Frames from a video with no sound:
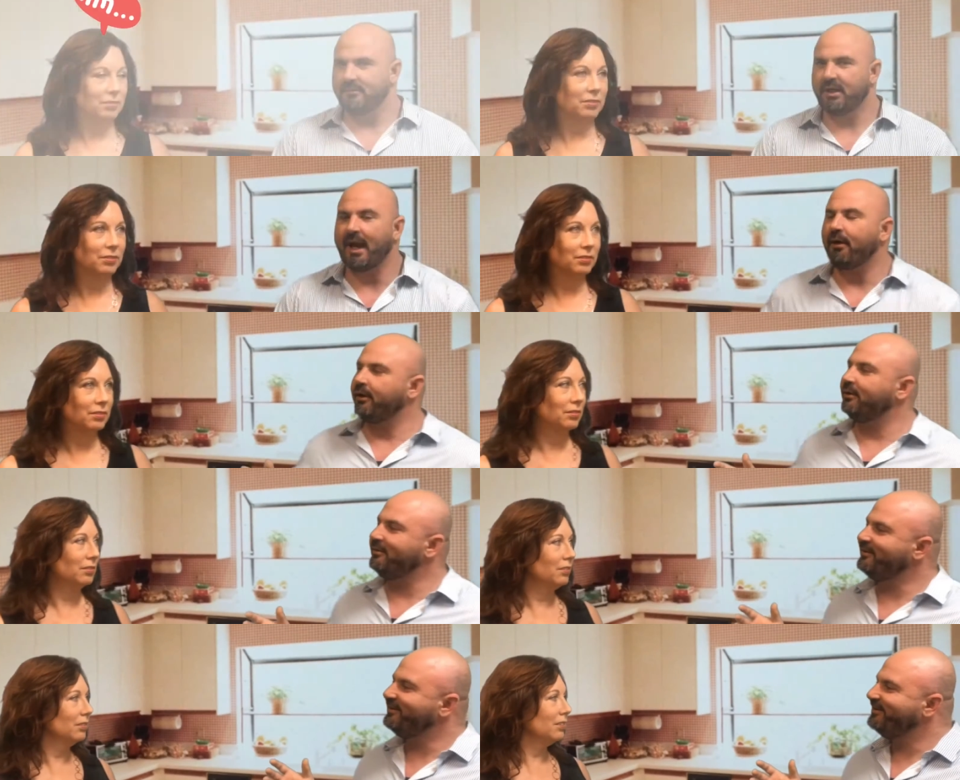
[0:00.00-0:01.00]
Speaker 1: Karen,
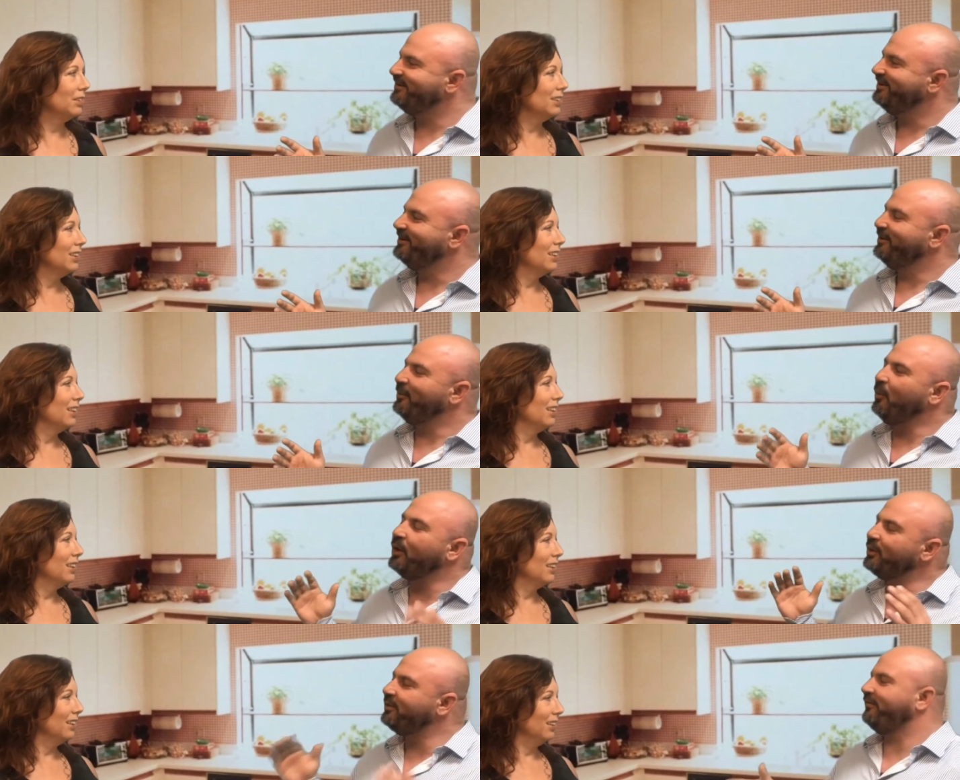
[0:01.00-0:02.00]
what
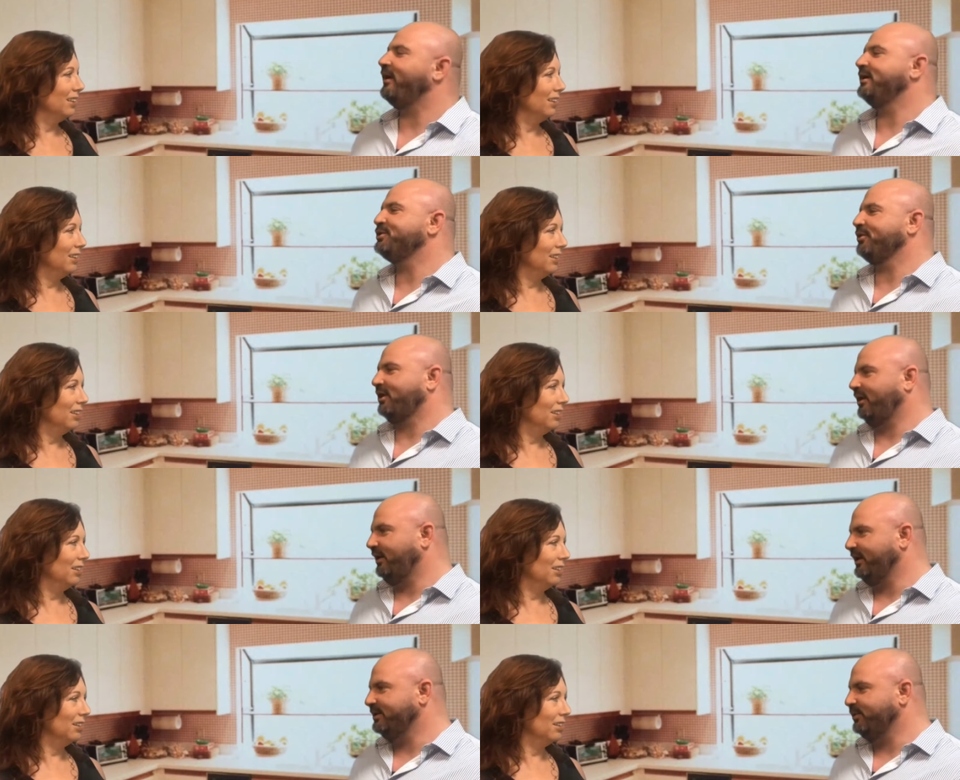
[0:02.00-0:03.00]
do you advise your
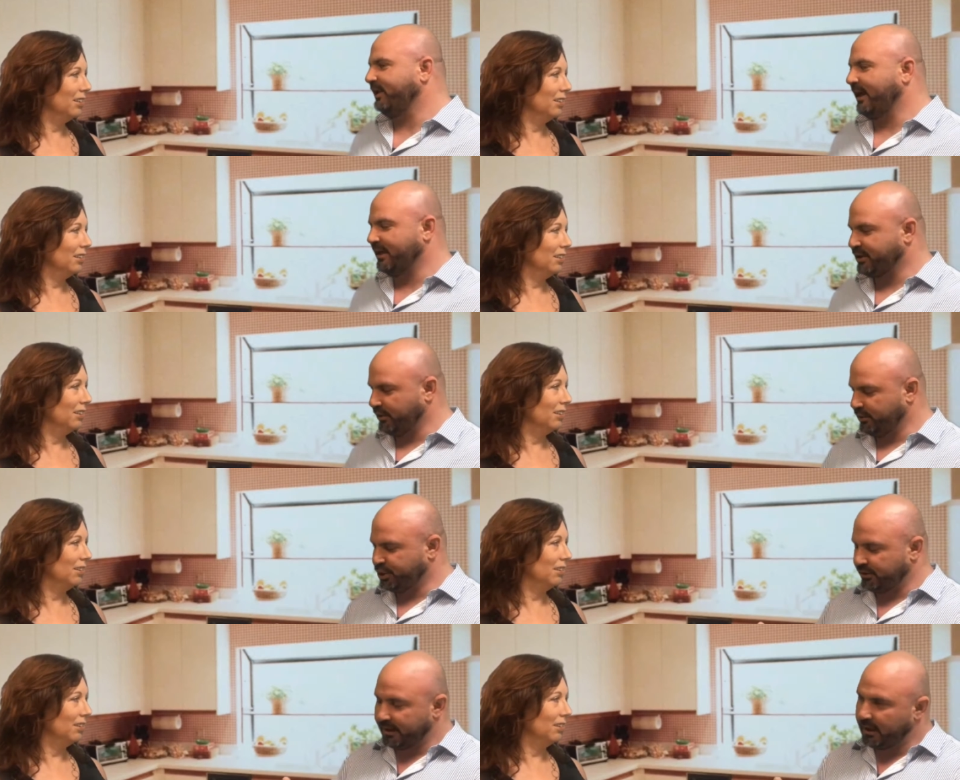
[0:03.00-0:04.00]
clients when they ask you, should they